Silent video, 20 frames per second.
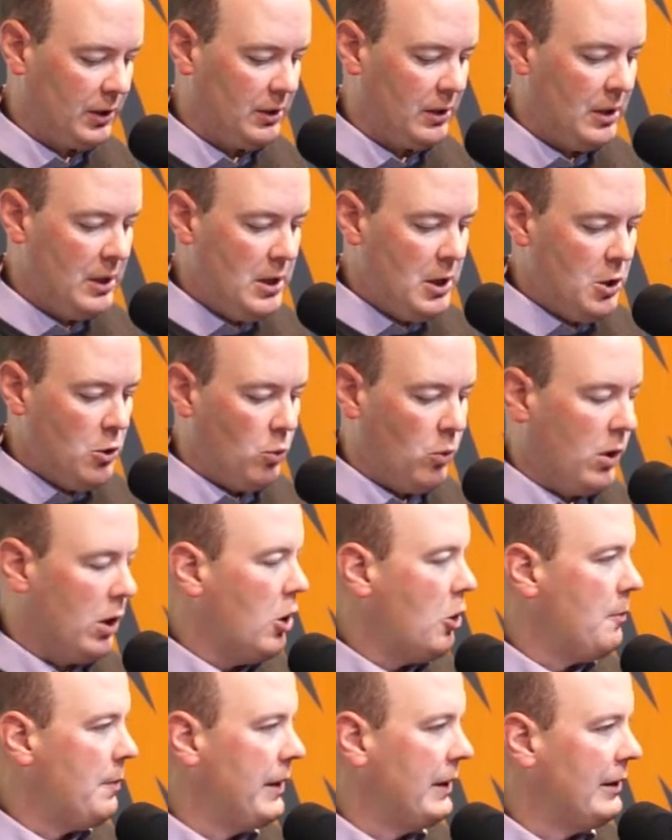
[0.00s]
And
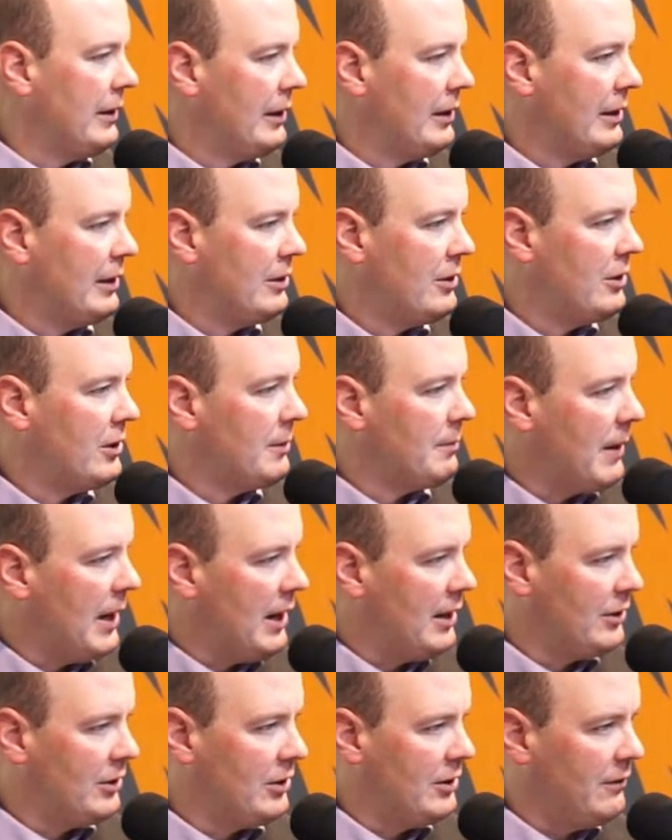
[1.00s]
we're hoping that this is a
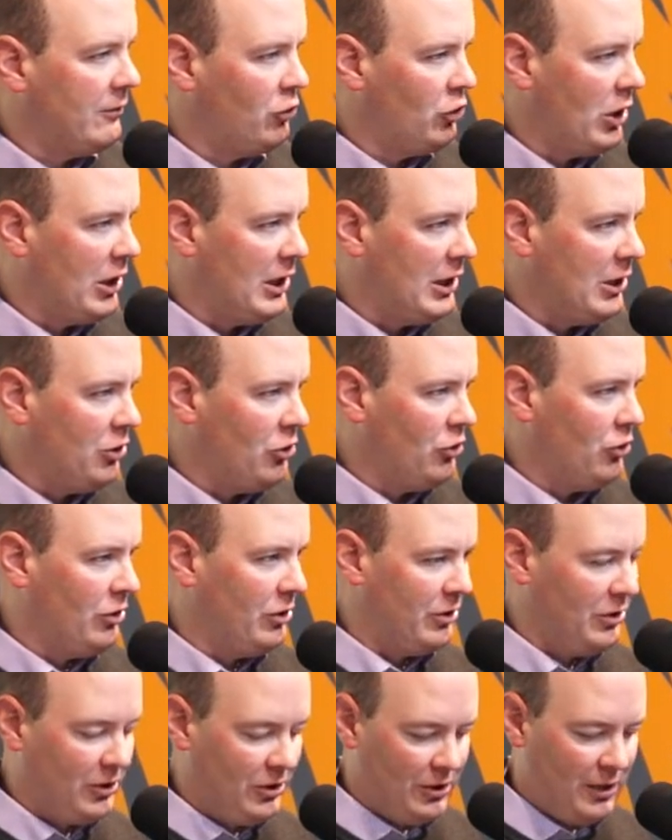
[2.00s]
positive change.
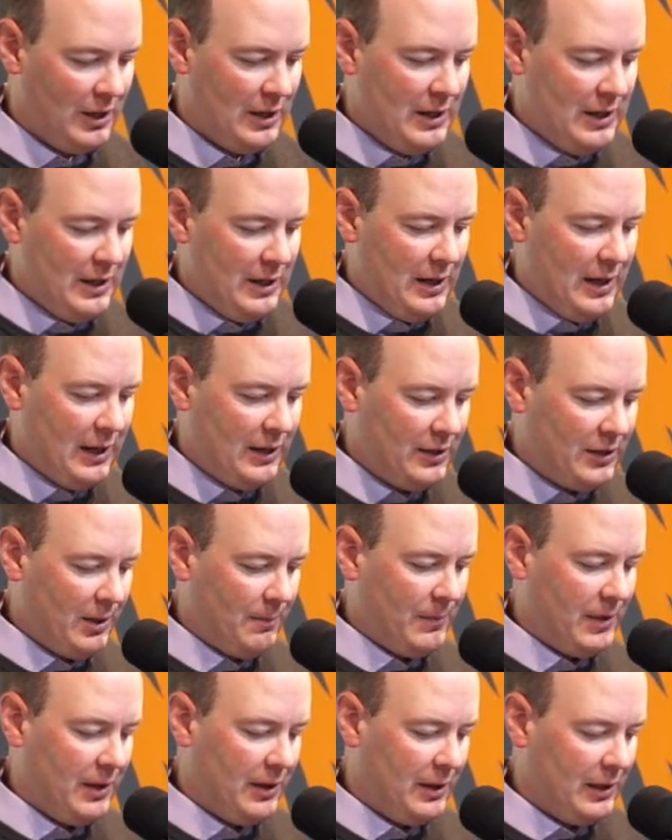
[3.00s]
It's, it's
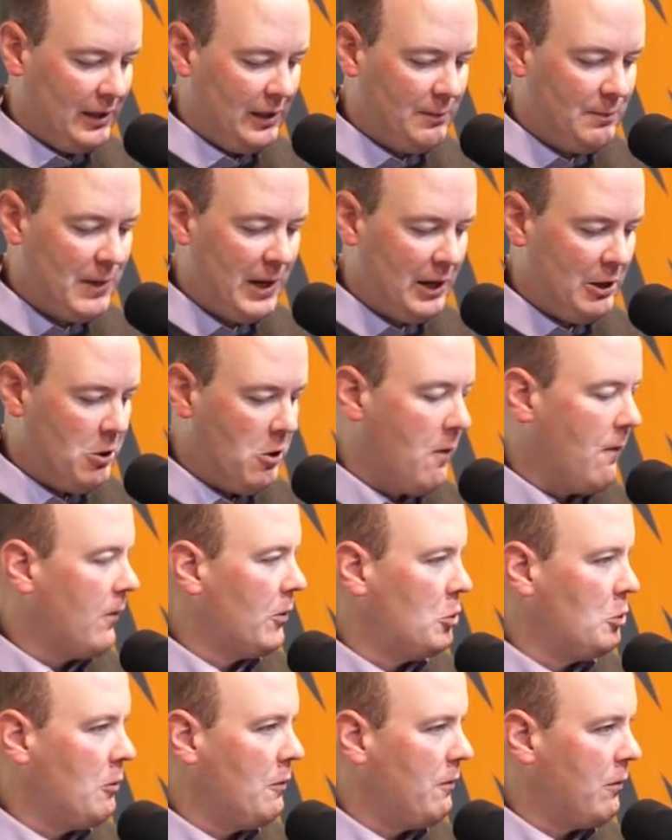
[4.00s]
something that's been
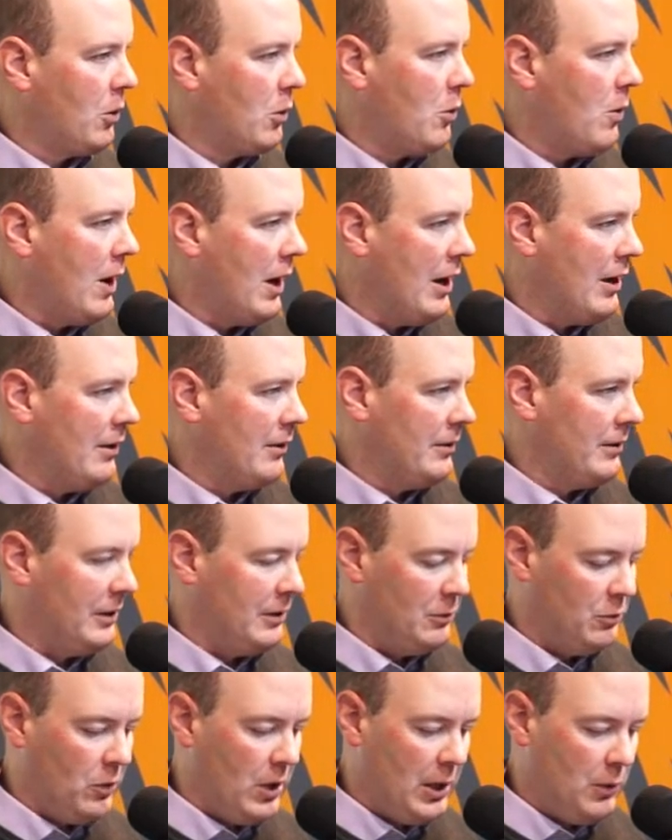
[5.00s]
overdue for a while,
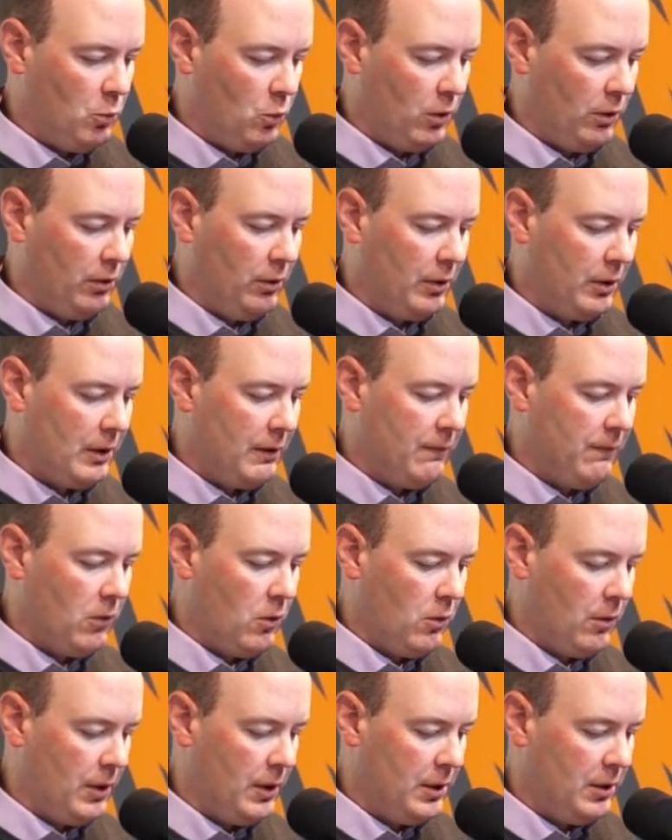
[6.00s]
and, and we're looking
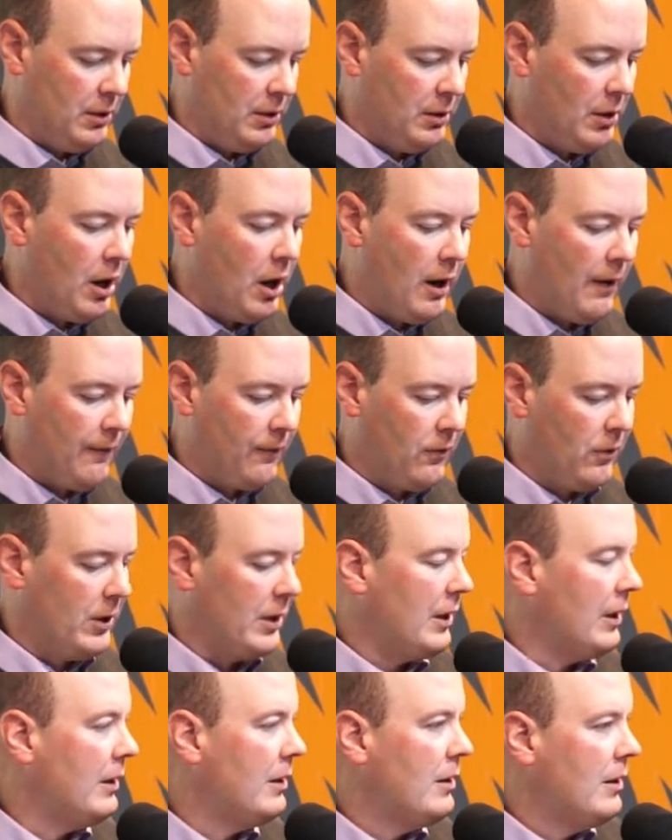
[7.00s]
forward to
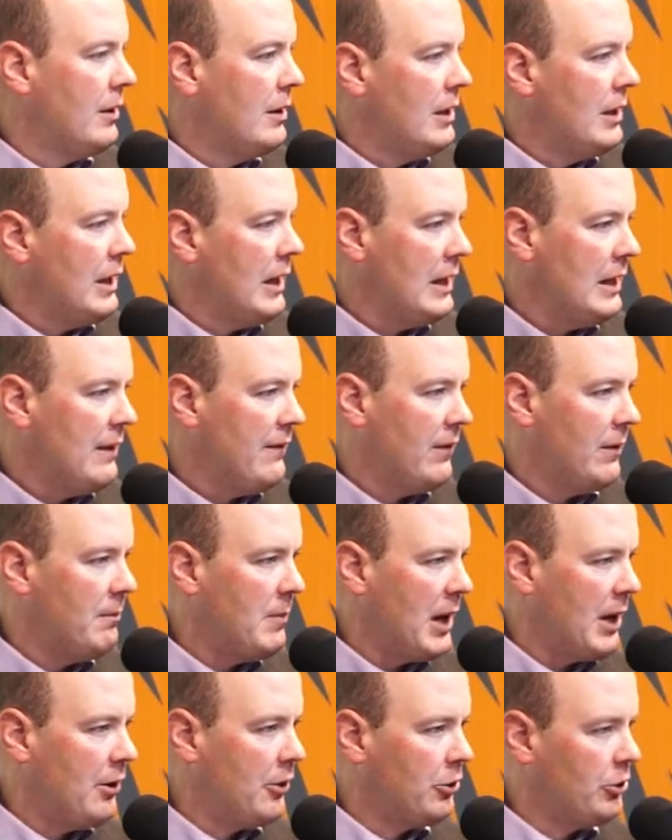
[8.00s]
offering an even
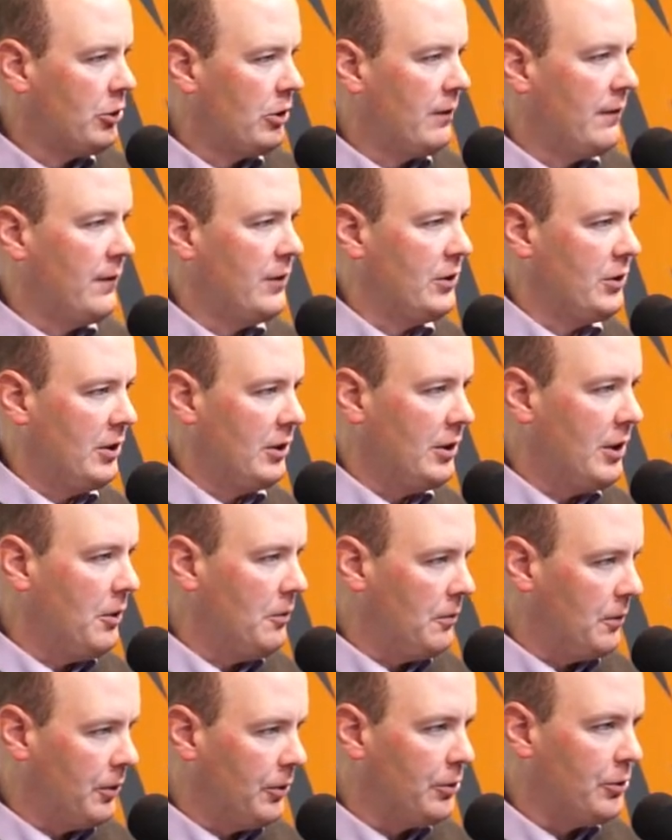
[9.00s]
better service to
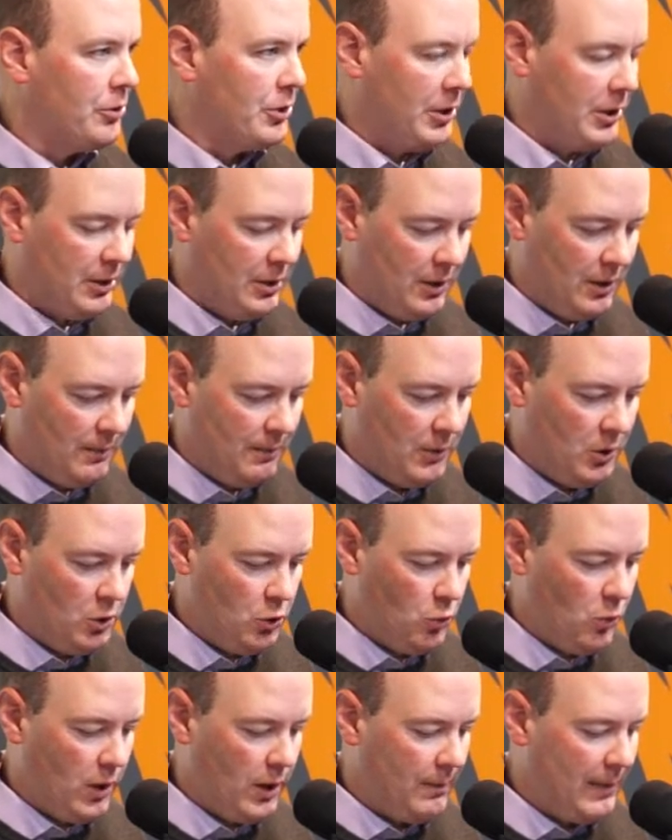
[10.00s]
donors um,
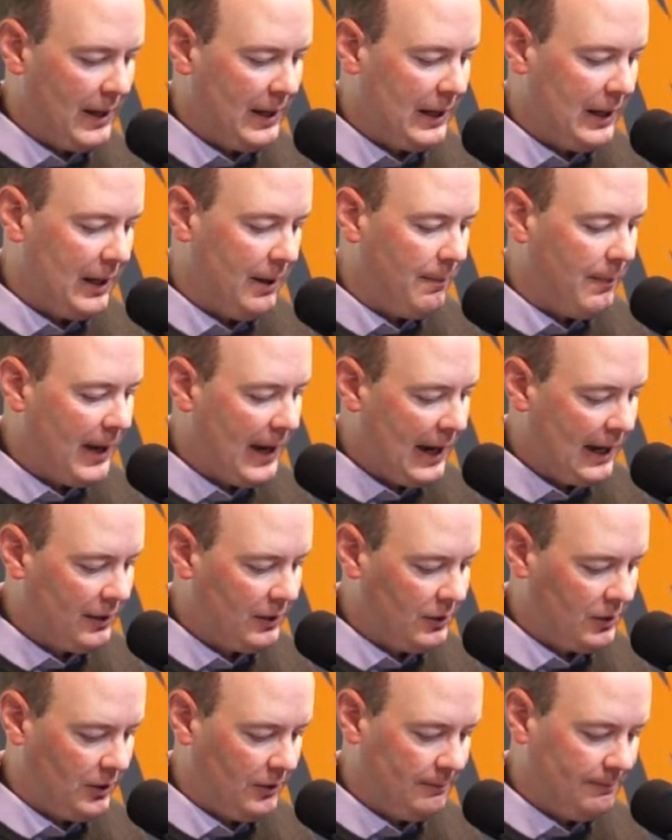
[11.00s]
who want to make an
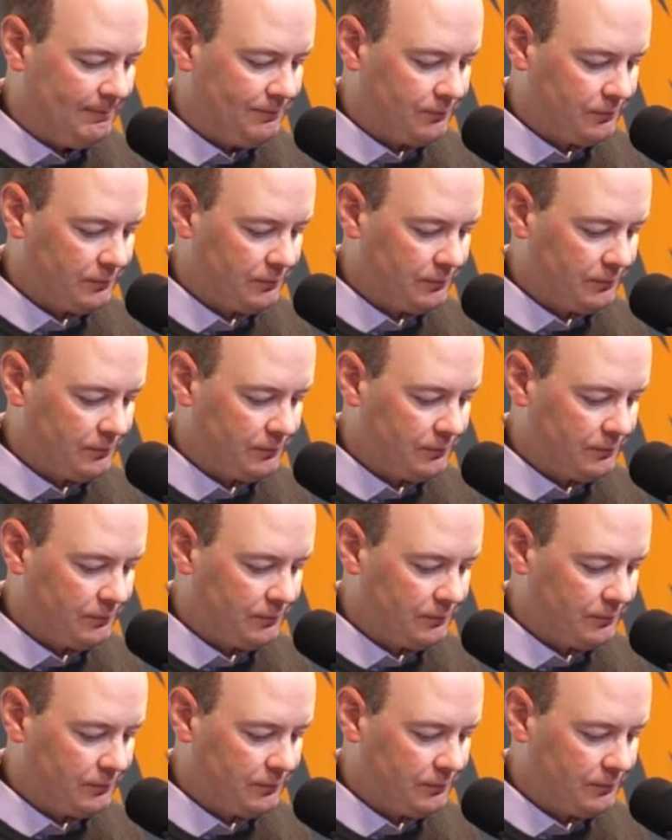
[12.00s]
impact. So,